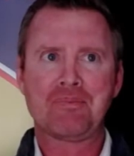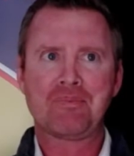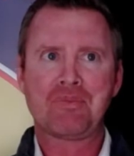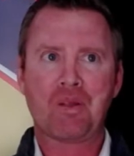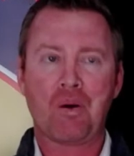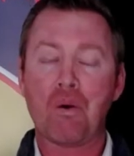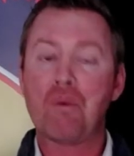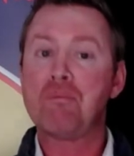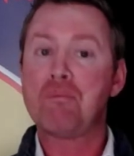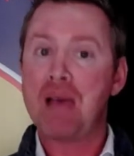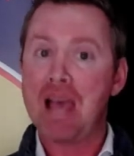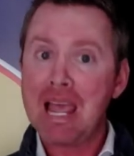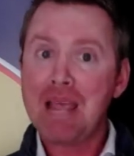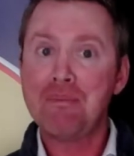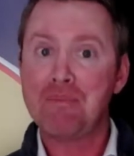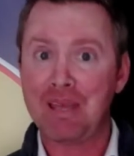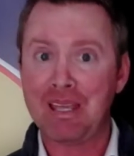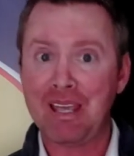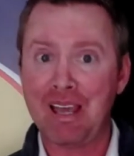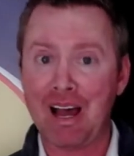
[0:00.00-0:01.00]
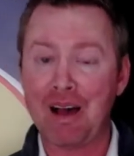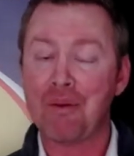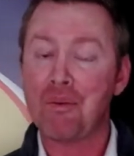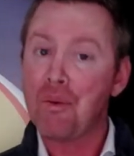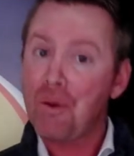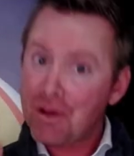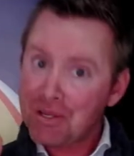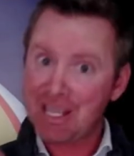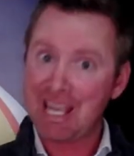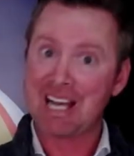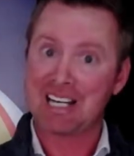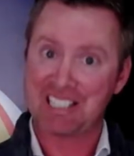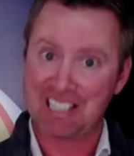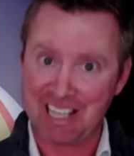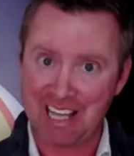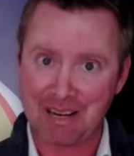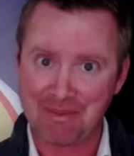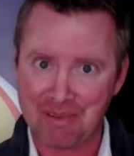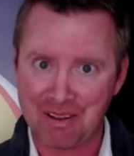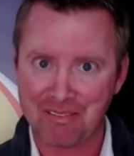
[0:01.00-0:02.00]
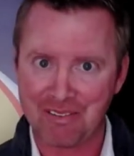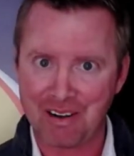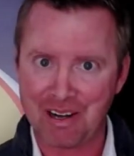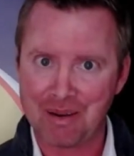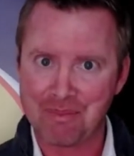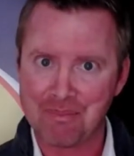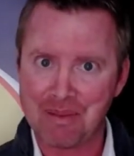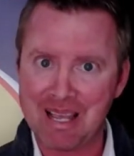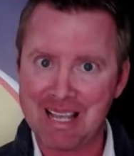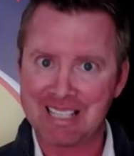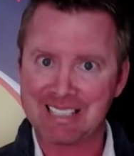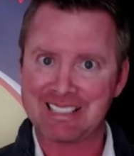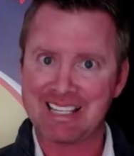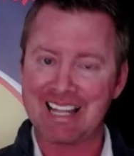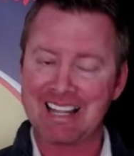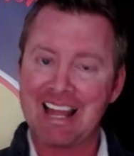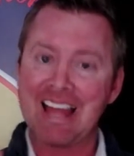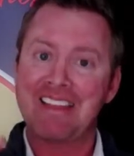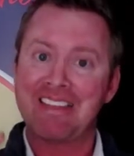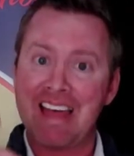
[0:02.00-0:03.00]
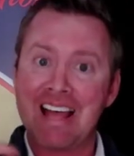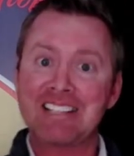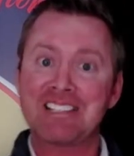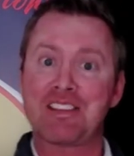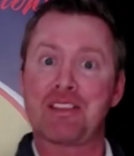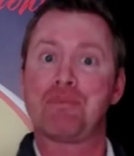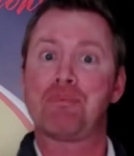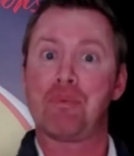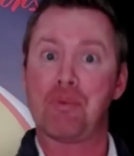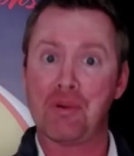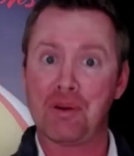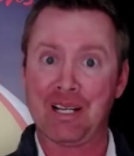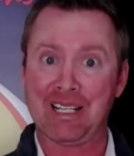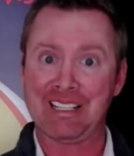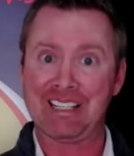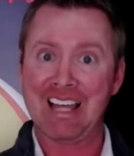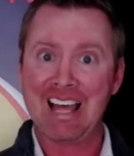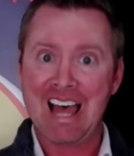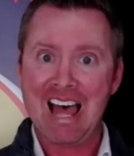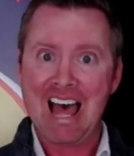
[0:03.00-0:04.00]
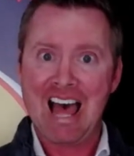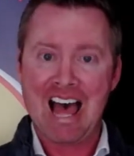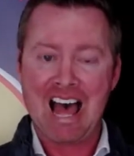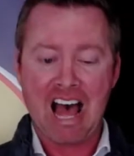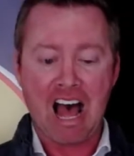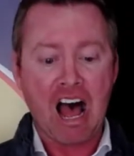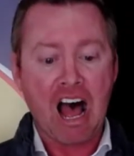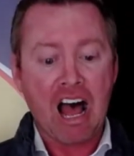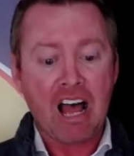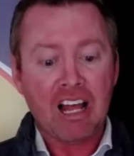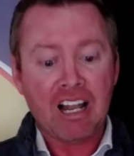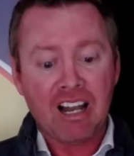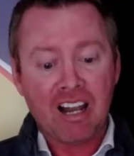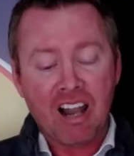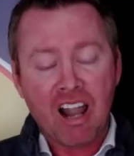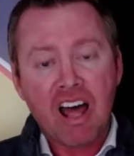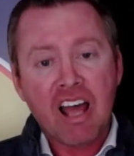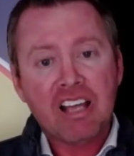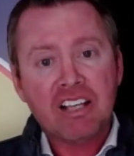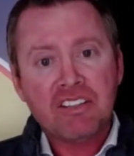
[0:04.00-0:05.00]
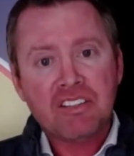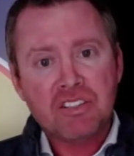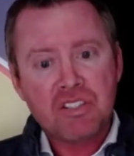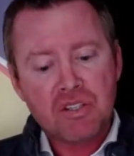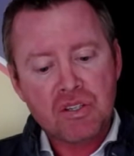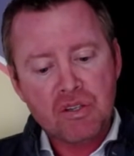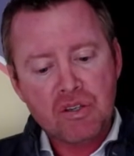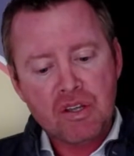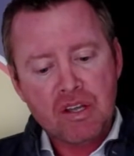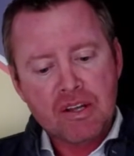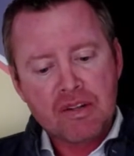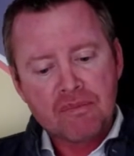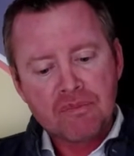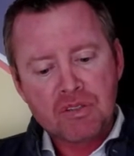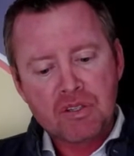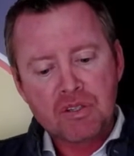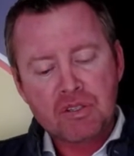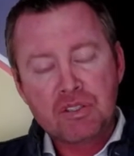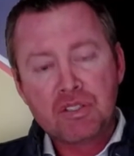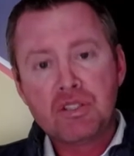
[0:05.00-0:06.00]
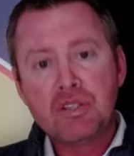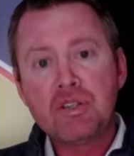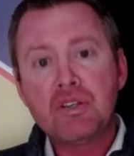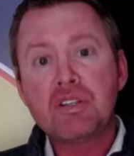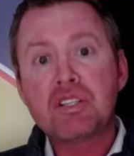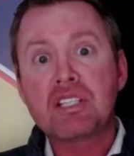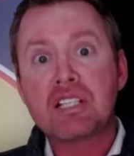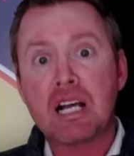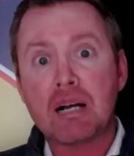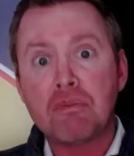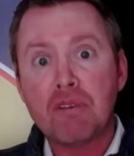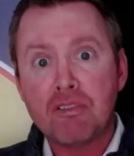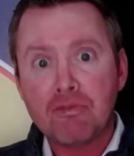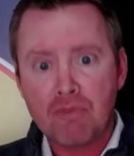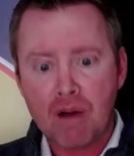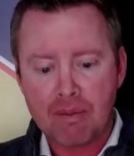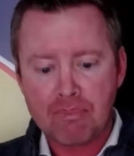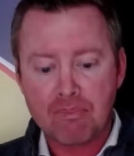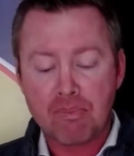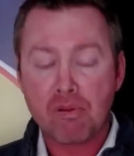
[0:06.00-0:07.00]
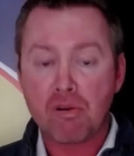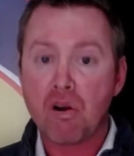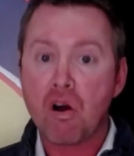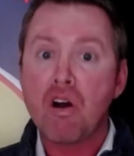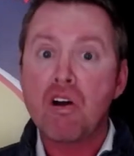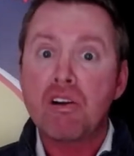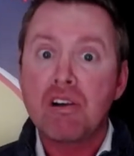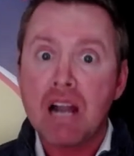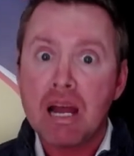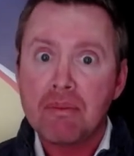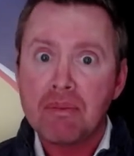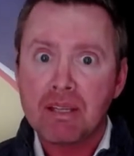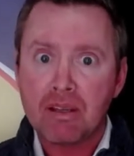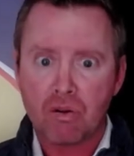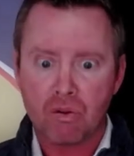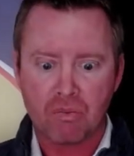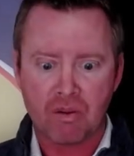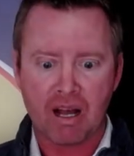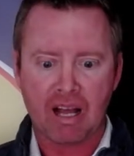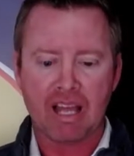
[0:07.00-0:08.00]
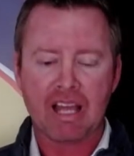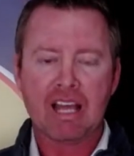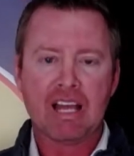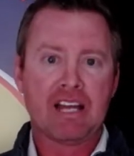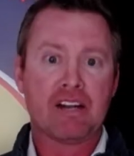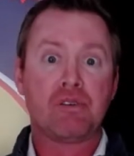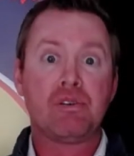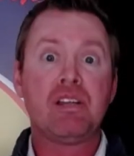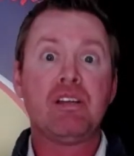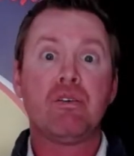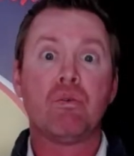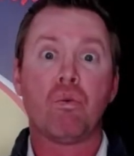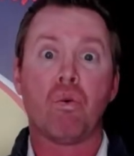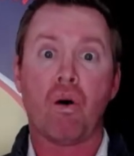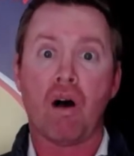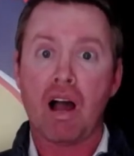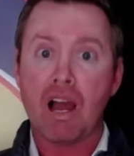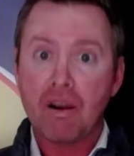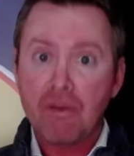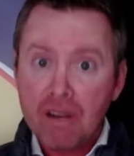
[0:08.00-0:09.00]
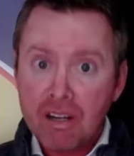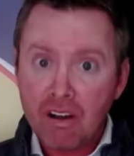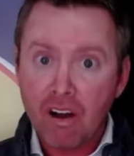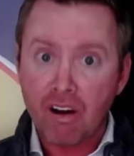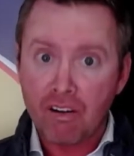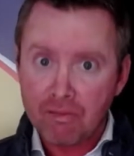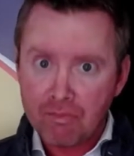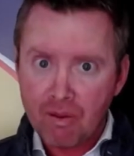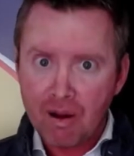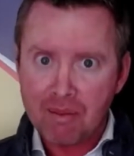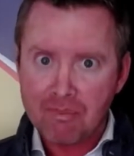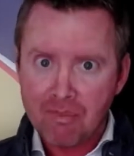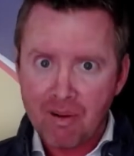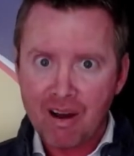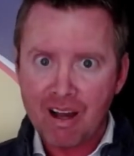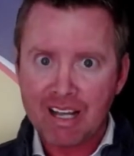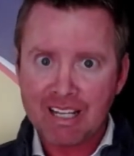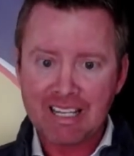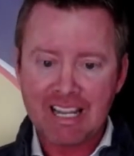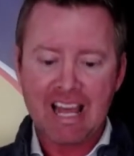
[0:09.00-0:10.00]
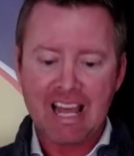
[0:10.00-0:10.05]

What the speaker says: Or maybe I was actually at my very best, and that's the point. I like to do some of my programming or my rewiring of my mind